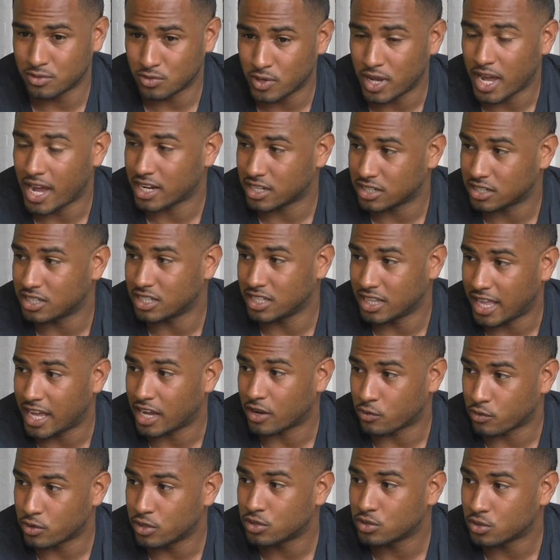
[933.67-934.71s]
we actually lack
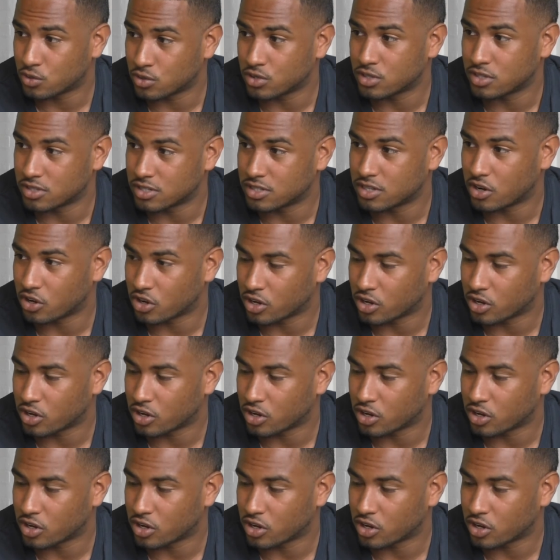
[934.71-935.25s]
resources in our